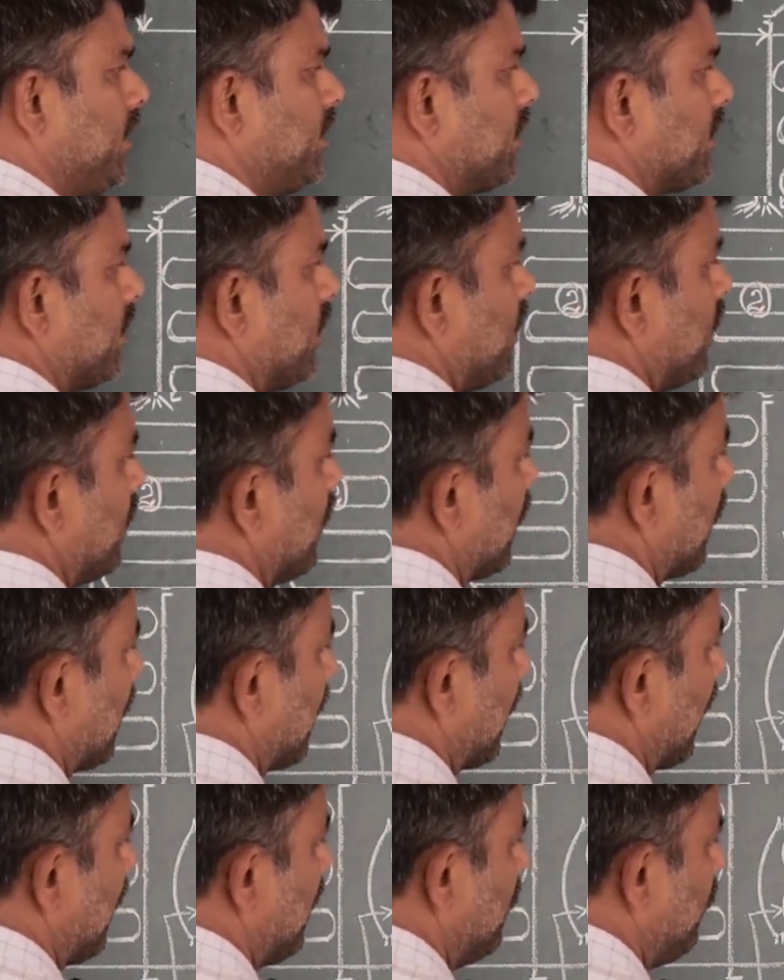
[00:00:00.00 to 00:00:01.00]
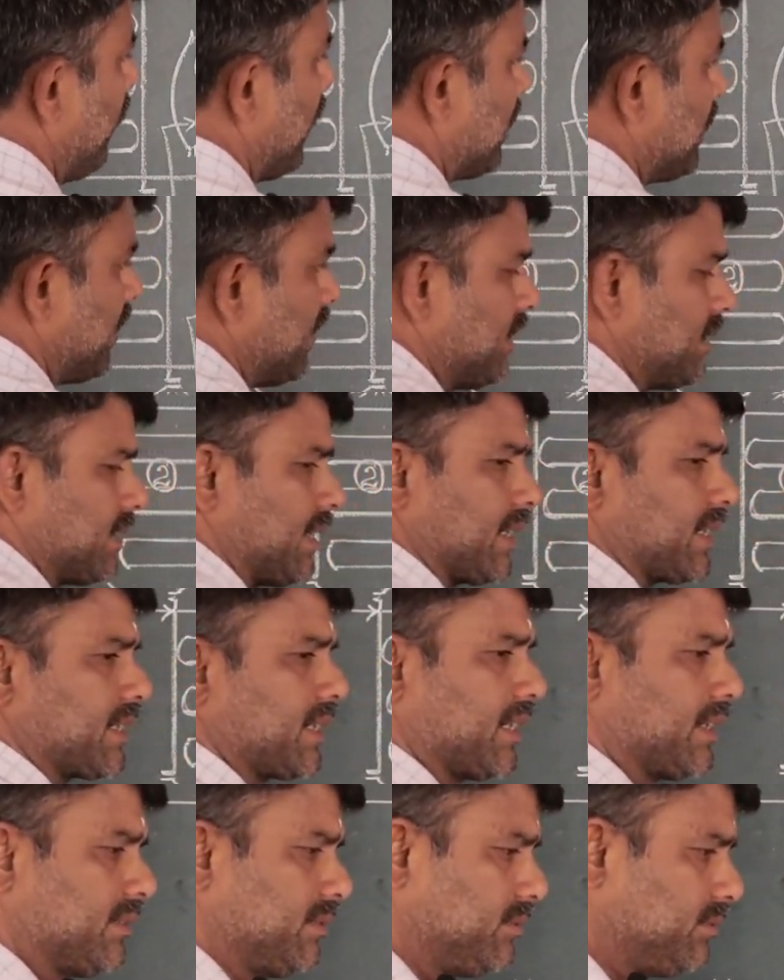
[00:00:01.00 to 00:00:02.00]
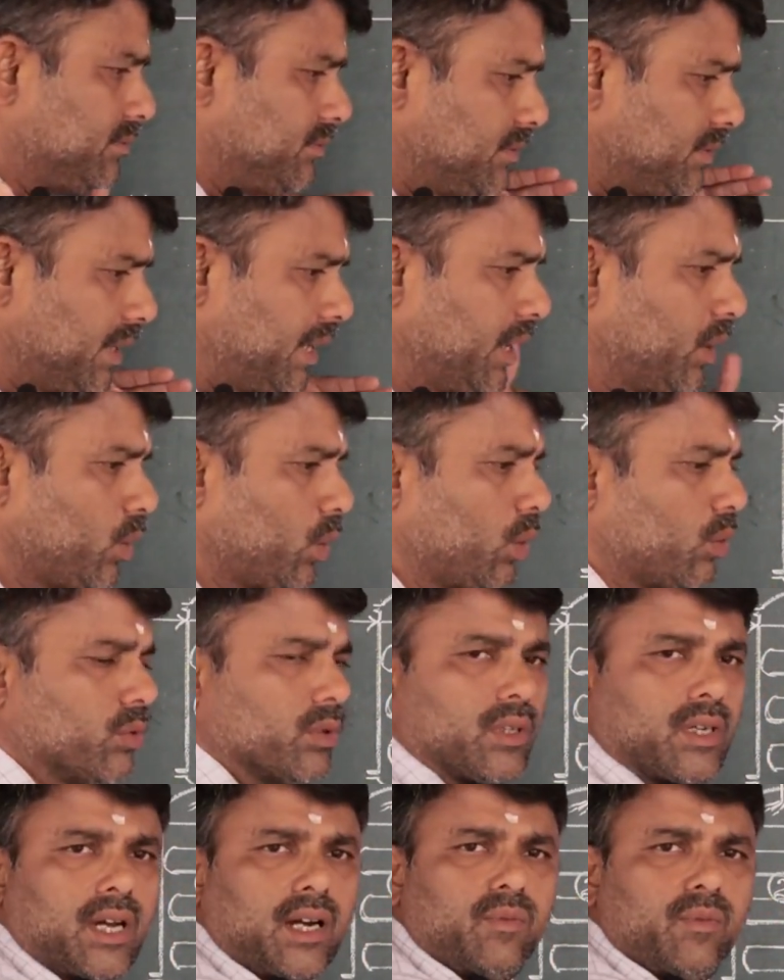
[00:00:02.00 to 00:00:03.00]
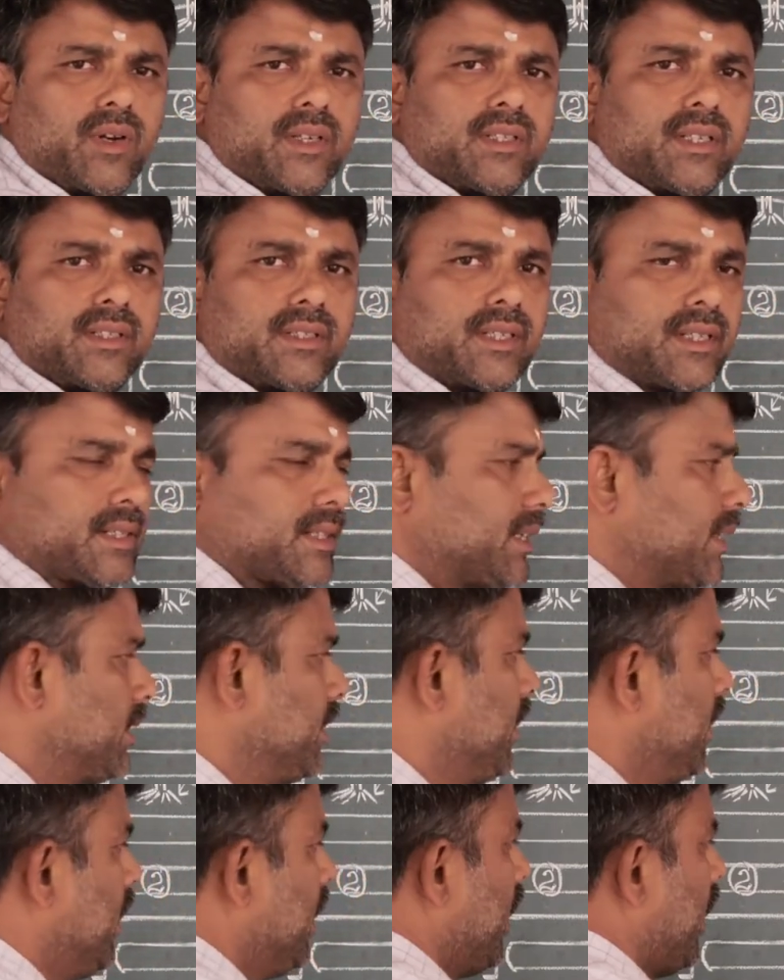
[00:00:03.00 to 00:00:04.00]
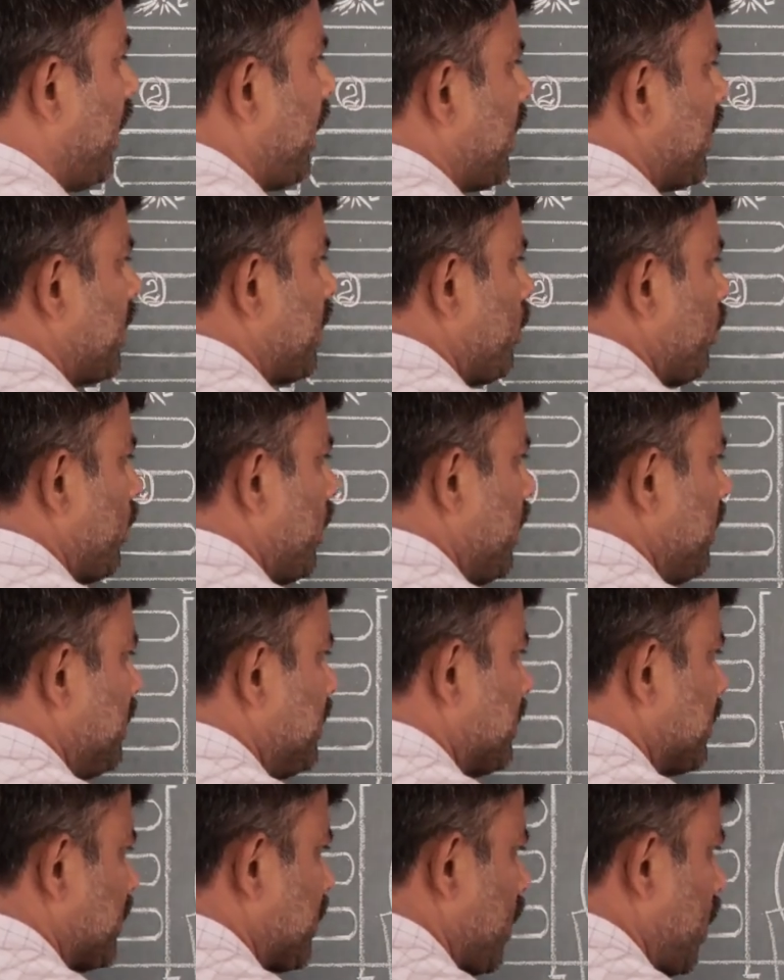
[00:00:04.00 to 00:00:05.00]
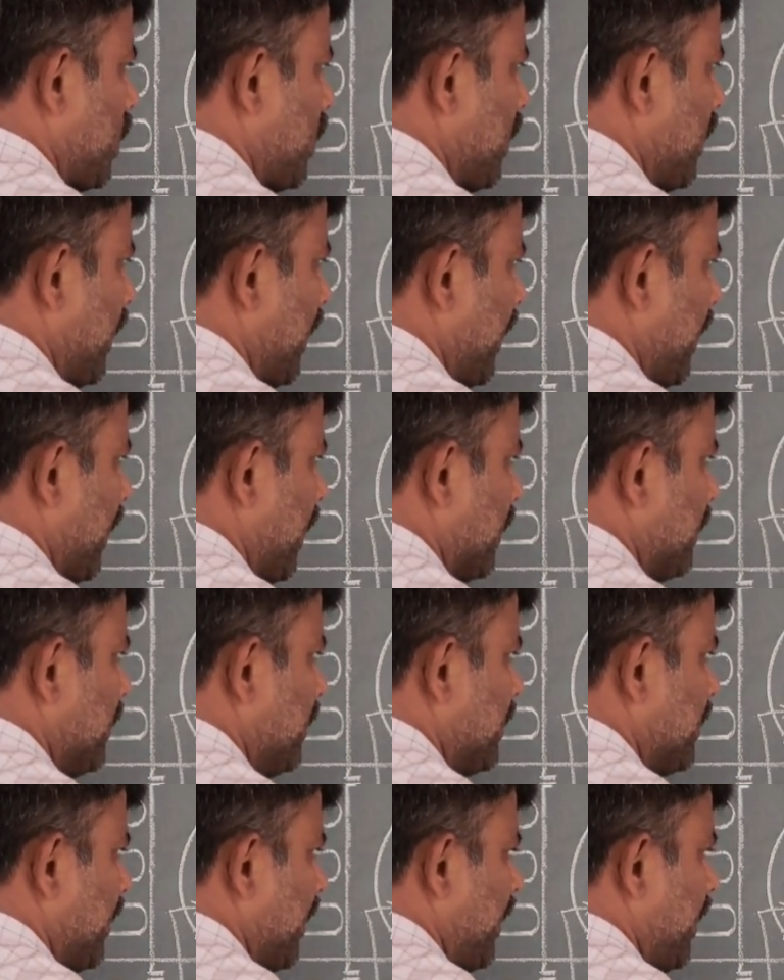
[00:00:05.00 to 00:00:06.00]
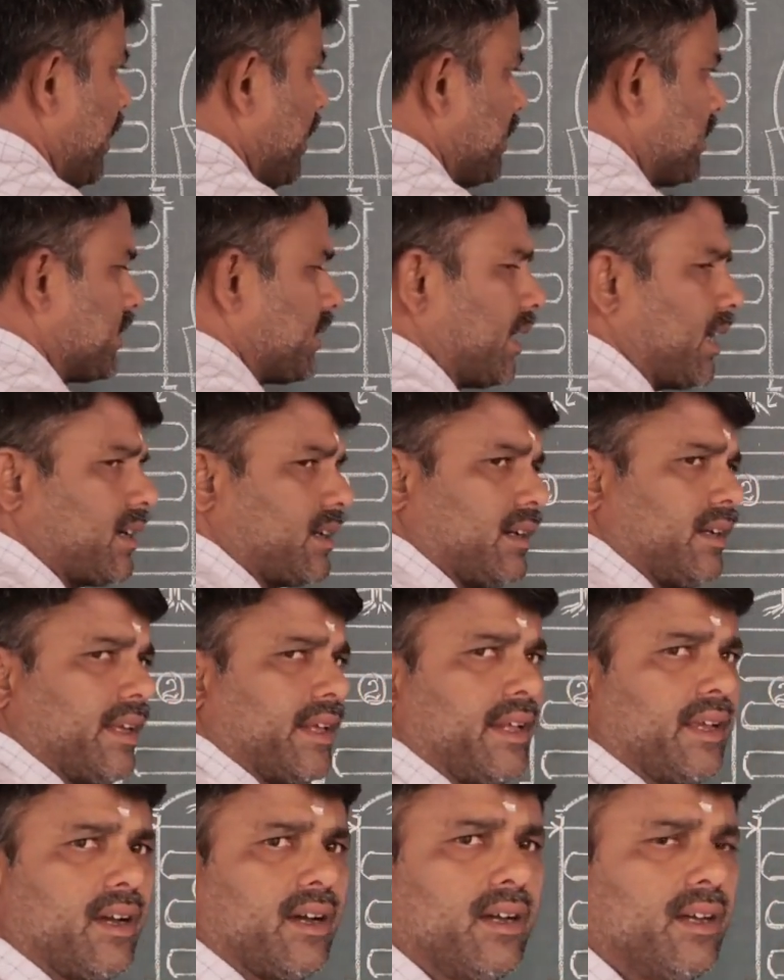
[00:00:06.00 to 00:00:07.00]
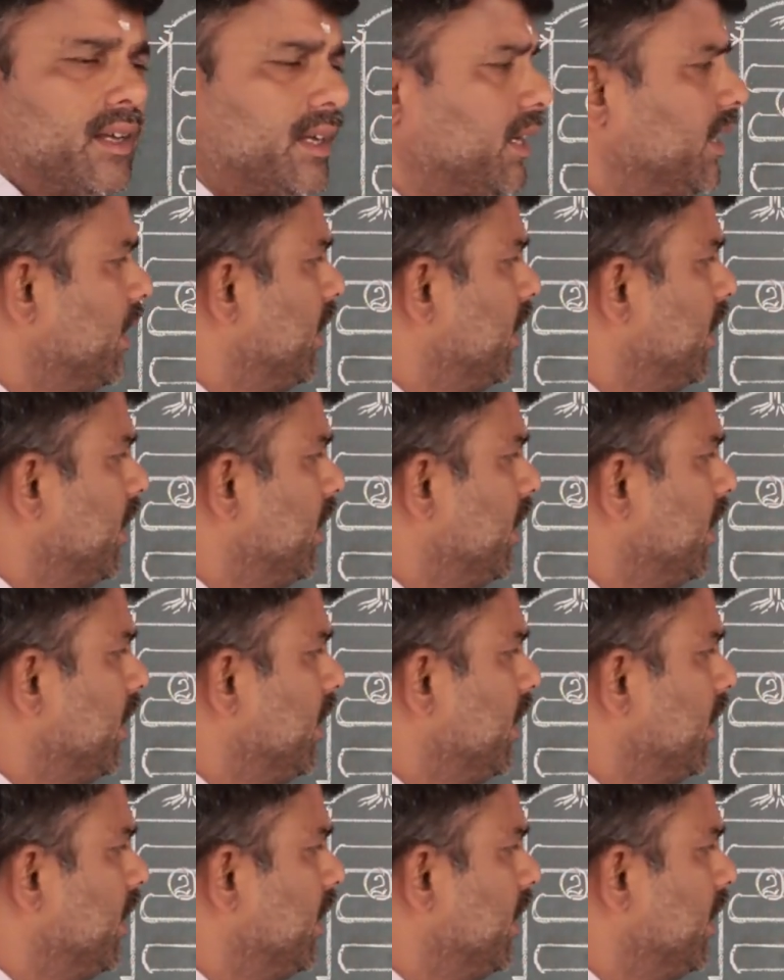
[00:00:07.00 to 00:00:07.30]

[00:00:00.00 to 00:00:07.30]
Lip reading: is convergent section, narrow down, convergent section. Another one is throttle area. This area is throttle area.